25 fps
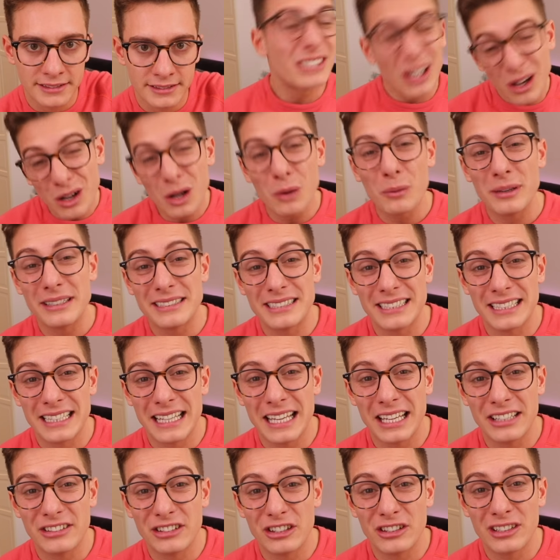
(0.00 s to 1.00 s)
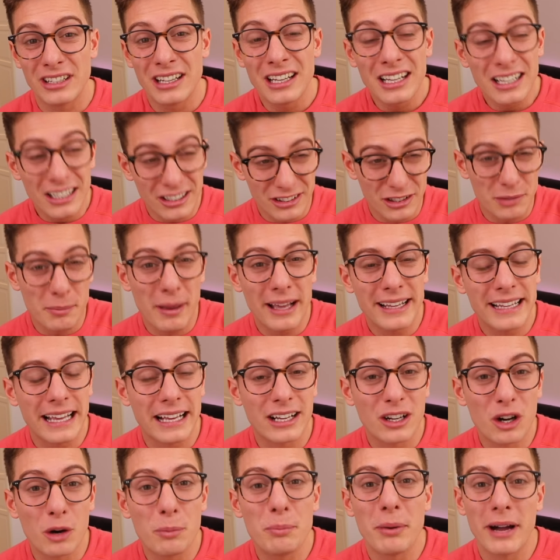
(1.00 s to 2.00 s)
Don't go into the kitchen, because you might
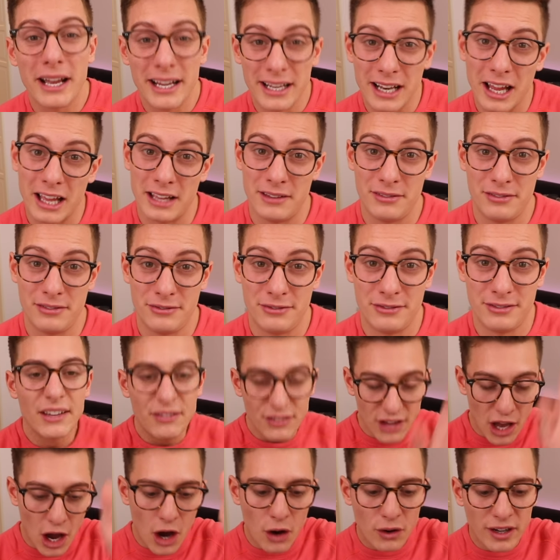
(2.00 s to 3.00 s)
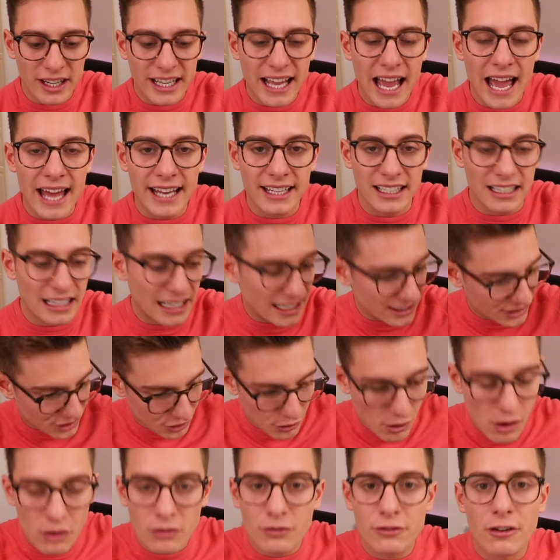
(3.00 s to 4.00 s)
get cut by a knife. If you own a candle, it's
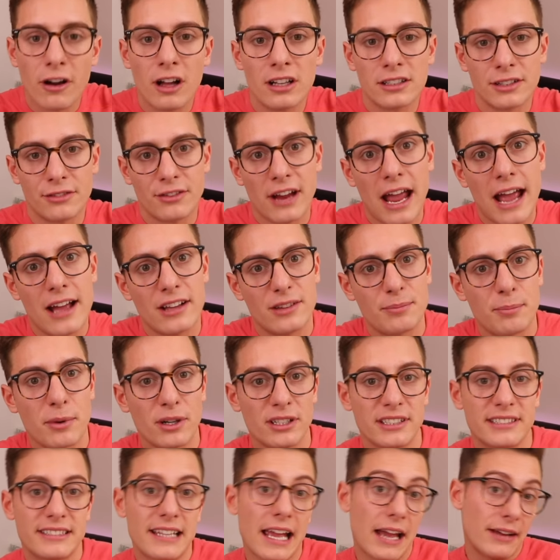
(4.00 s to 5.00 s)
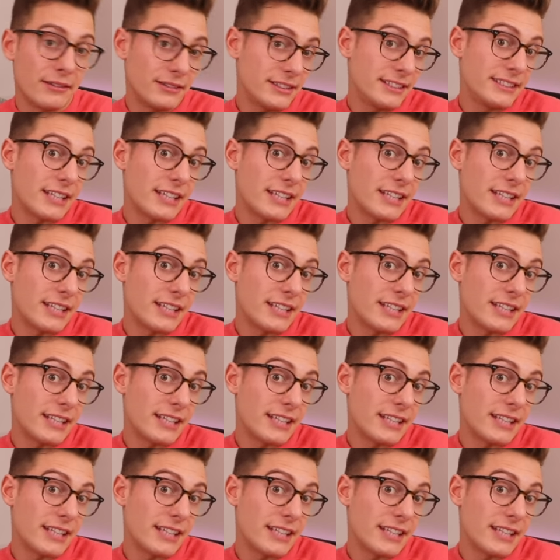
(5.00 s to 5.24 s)
your own fault if your house burns down.